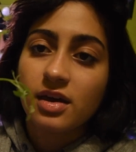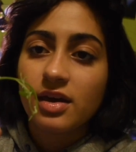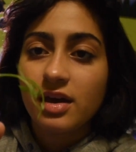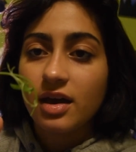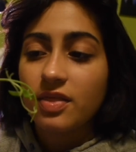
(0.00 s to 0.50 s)

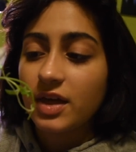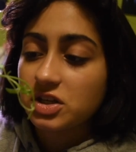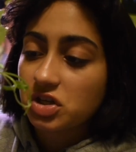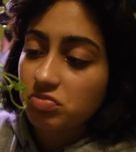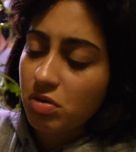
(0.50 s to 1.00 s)
And that's
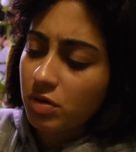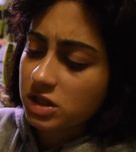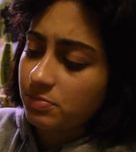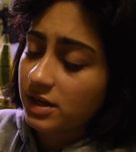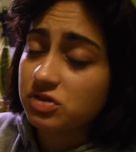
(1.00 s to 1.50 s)
just what works
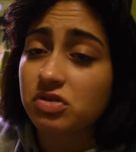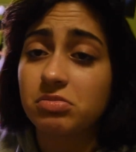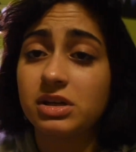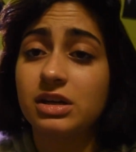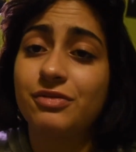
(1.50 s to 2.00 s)
best for
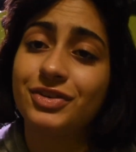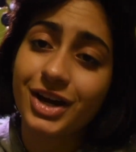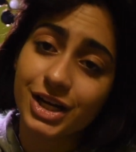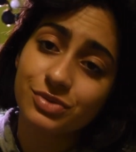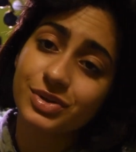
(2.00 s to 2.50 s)
me. If you
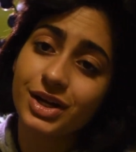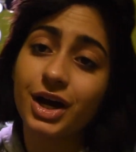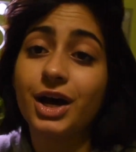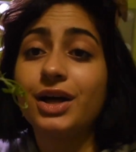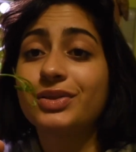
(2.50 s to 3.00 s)
guys want a
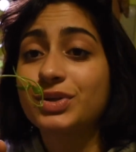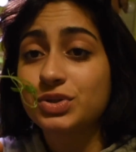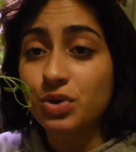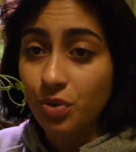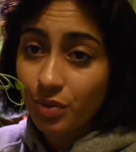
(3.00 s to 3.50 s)

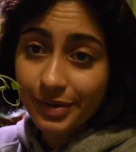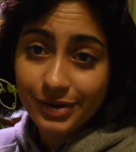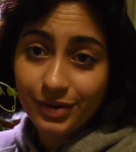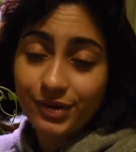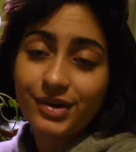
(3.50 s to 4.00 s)

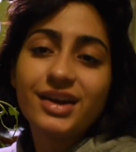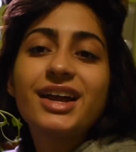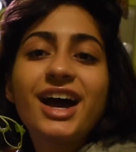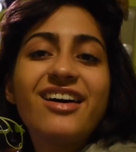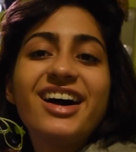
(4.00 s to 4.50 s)
tutorial on
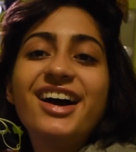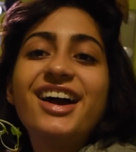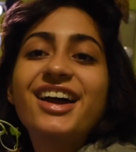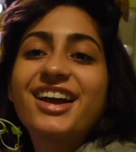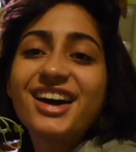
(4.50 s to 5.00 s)
how
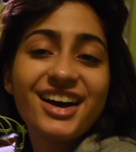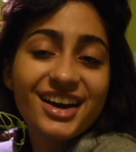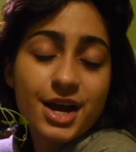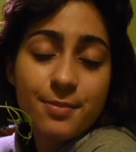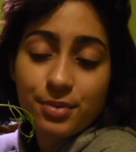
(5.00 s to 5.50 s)
I
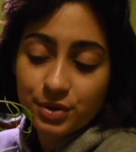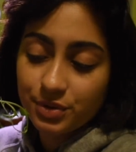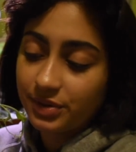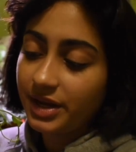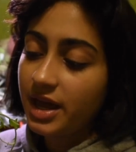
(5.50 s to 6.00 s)
cut,
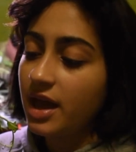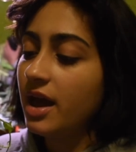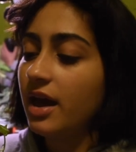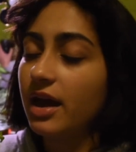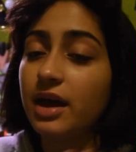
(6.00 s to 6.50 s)
prune,
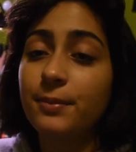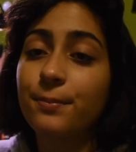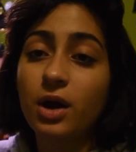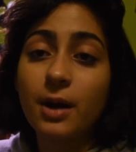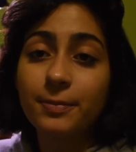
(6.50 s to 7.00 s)
and
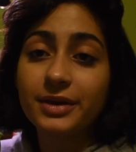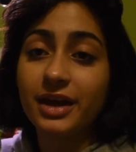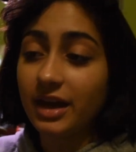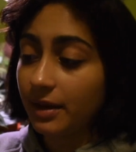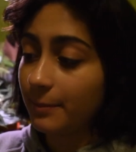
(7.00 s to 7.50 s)

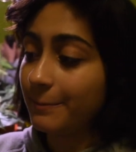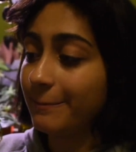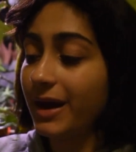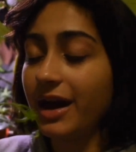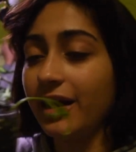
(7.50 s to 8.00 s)
propagate
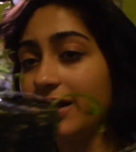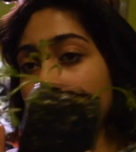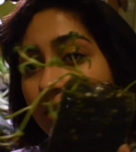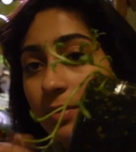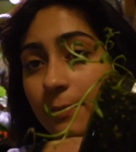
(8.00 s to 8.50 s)

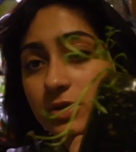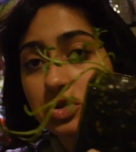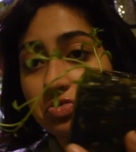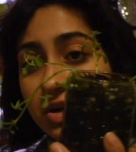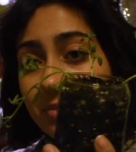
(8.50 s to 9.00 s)
my
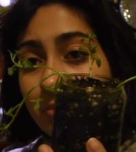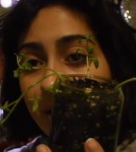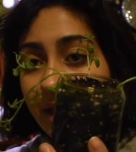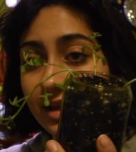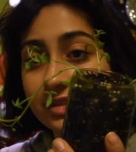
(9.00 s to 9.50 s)
string
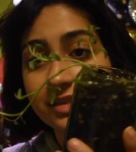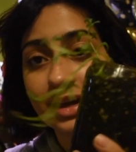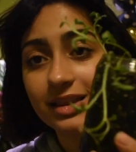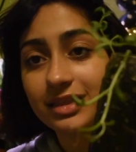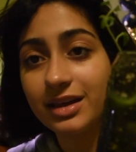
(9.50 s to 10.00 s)
plants
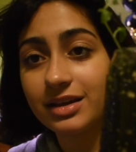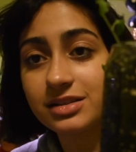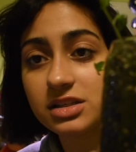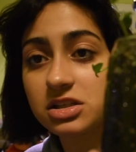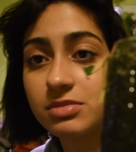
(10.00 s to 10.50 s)
like
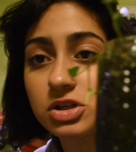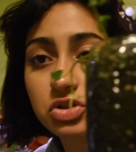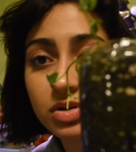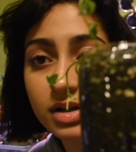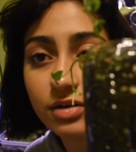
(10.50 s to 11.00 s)
this is my
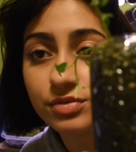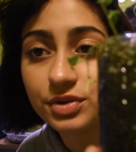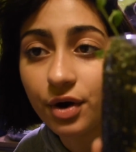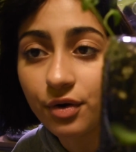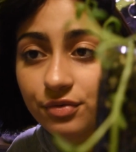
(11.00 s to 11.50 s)
string of
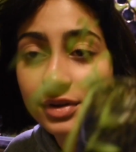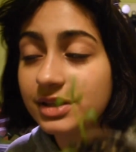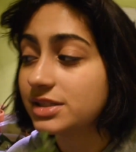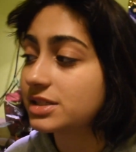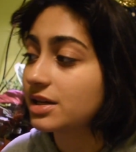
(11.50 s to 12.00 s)

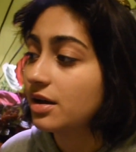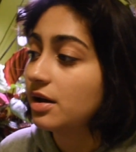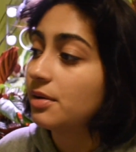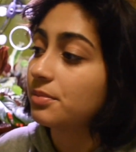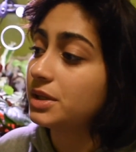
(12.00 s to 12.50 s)
dolphins,
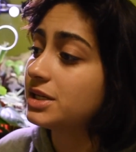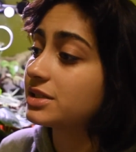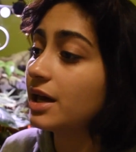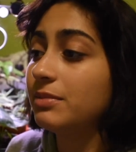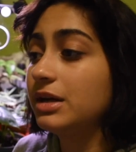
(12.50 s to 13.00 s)
please
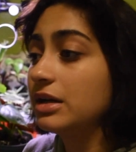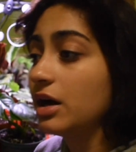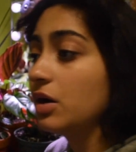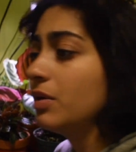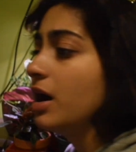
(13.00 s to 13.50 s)
let me
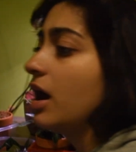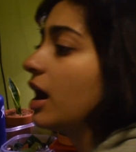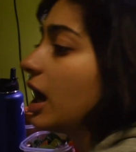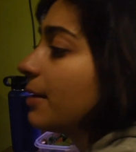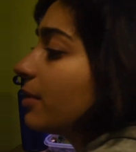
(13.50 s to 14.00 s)
know. I'm